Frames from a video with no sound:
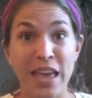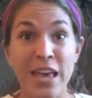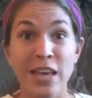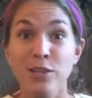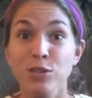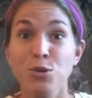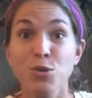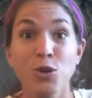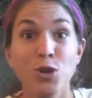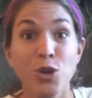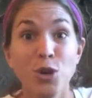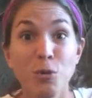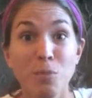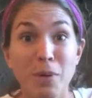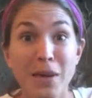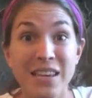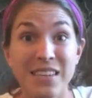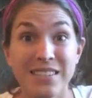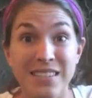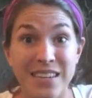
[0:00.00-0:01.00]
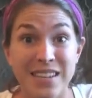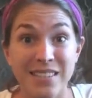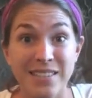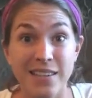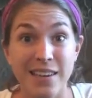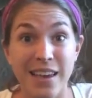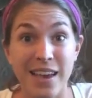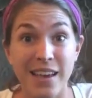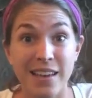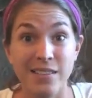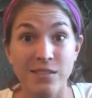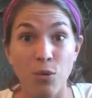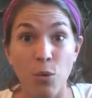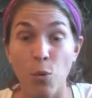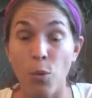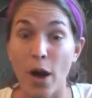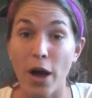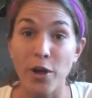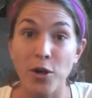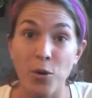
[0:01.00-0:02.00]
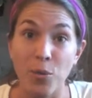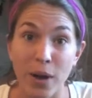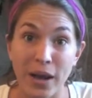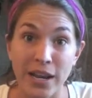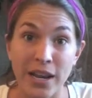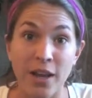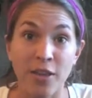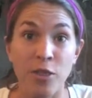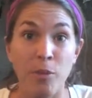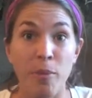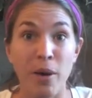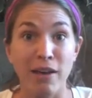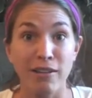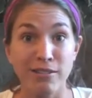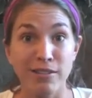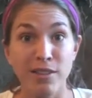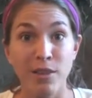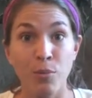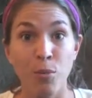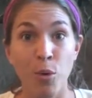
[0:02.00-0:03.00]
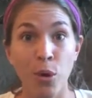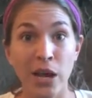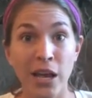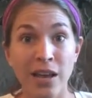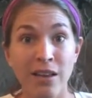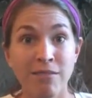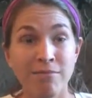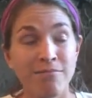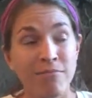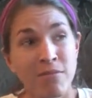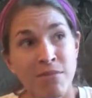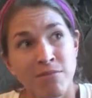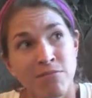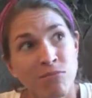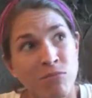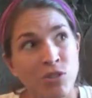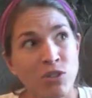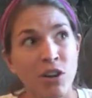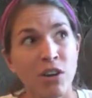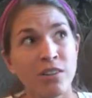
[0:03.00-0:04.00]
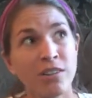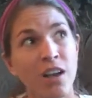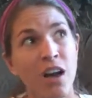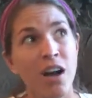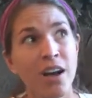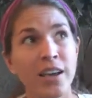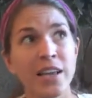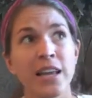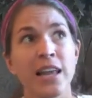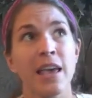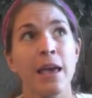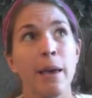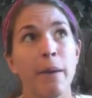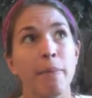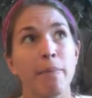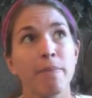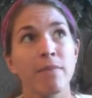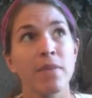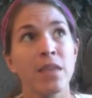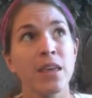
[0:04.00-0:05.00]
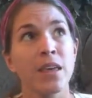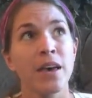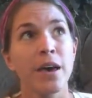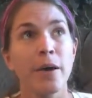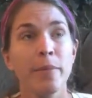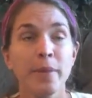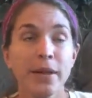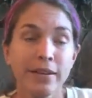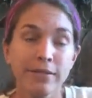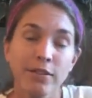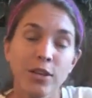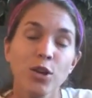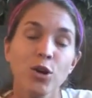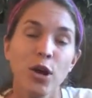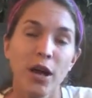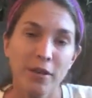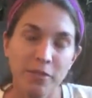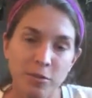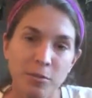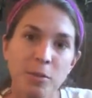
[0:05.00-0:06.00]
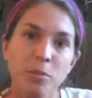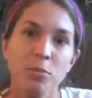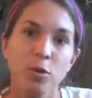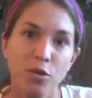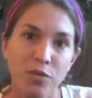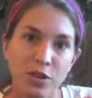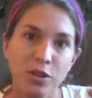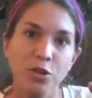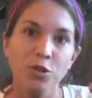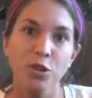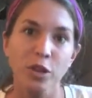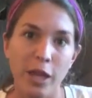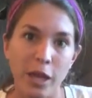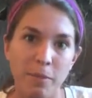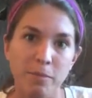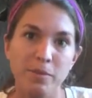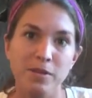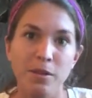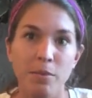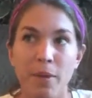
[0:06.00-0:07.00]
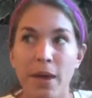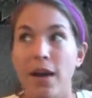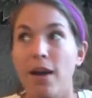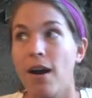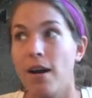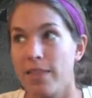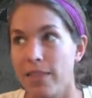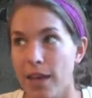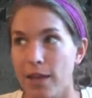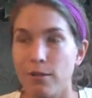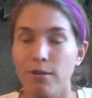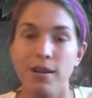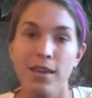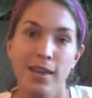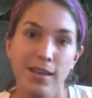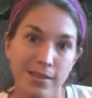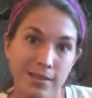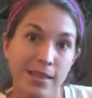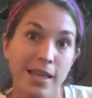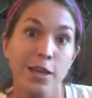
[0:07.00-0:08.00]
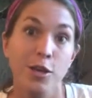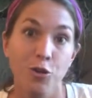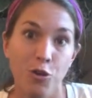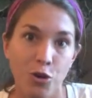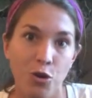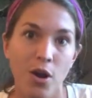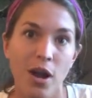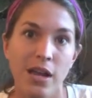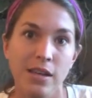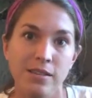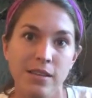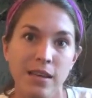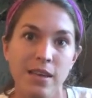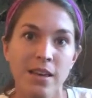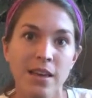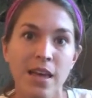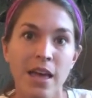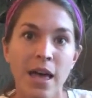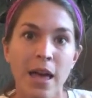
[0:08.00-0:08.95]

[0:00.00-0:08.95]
So it could be as easy as while you're waiting on the bus in the morning, start talking to Him. I mean, you don't have to be moving your lips to make all the other kids think you're crazy,